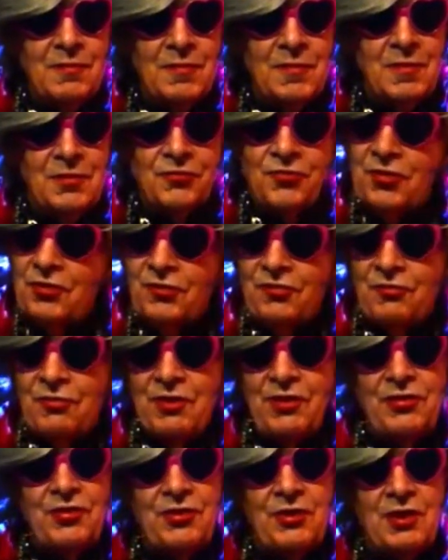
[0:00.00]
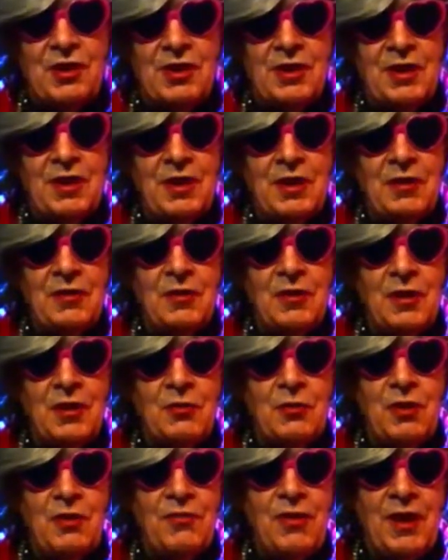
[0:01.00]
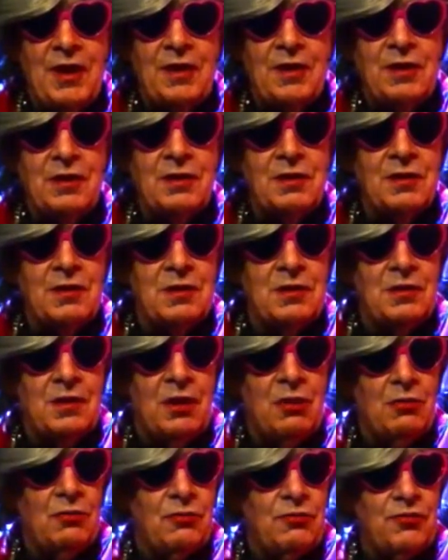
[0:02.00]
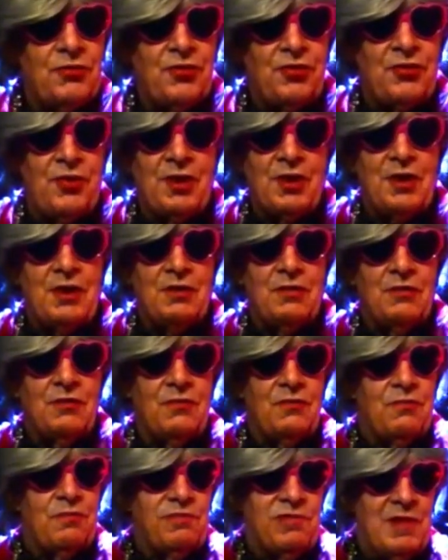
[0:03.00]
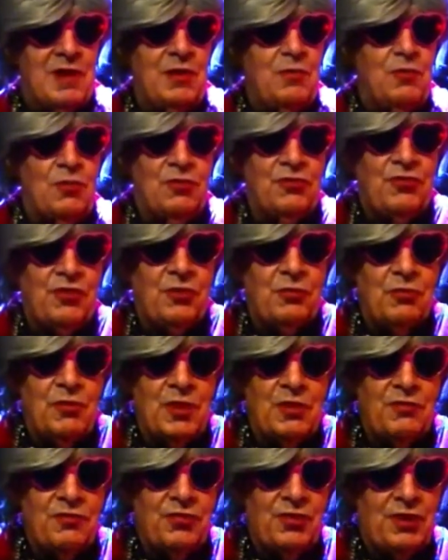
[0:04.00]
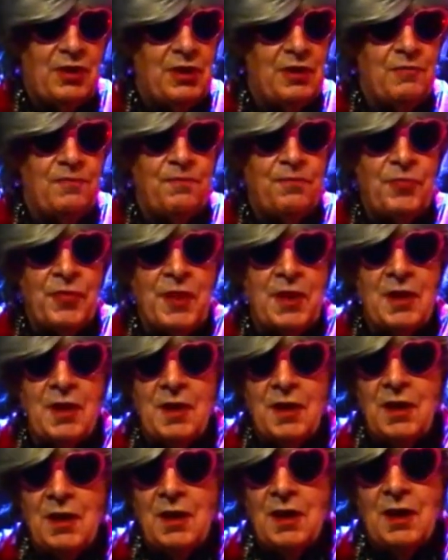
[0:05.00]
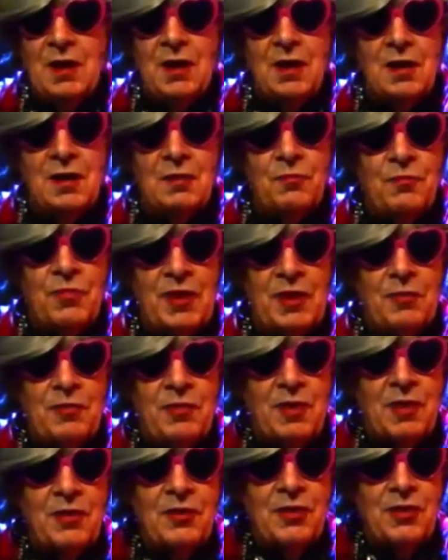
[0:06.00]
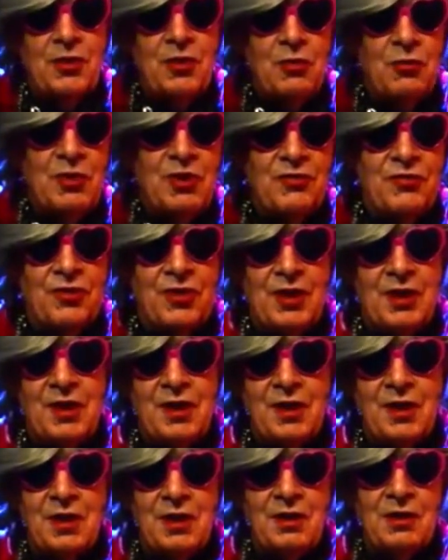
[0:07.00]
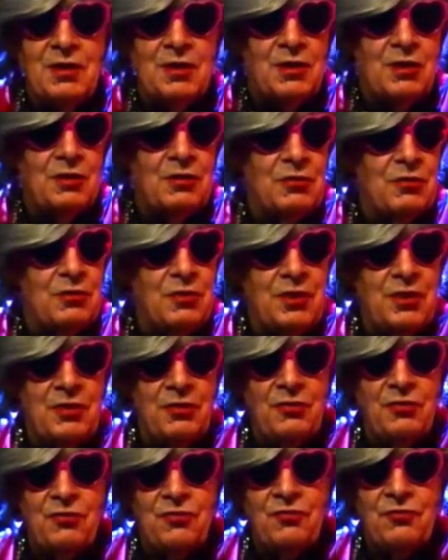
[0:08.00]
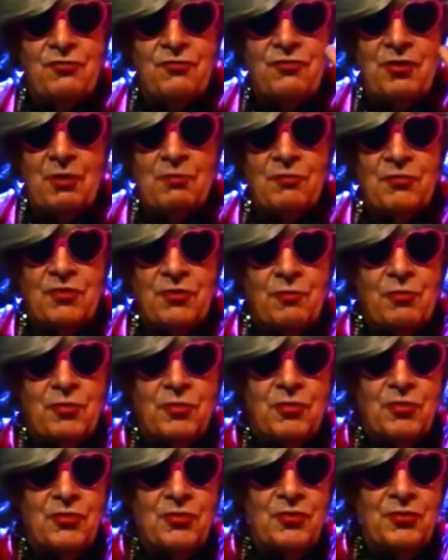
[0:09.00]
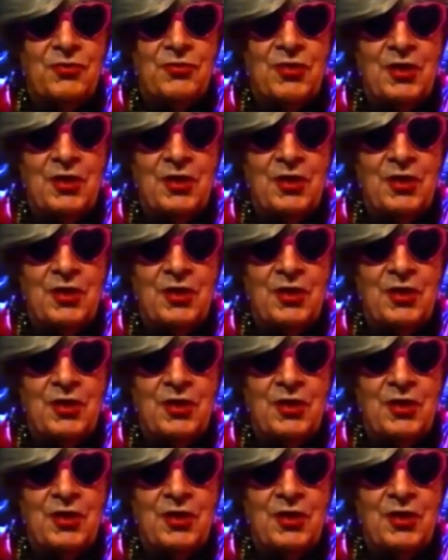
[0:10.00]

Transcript: Just recently we've had a whole state of brainwashing. We've seen people in the USA, these Trump supporters,